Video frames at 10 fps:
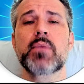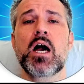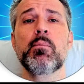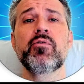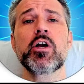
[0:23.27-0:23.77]

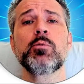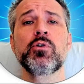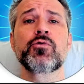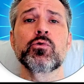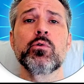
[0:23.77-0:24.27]
I'm
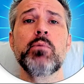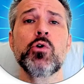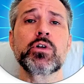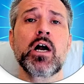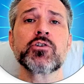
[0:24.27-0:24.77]
available for
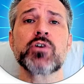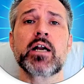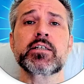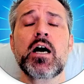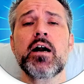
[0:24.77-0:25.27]
remote
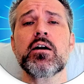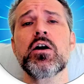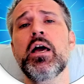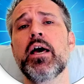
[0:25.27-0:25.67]
contract hire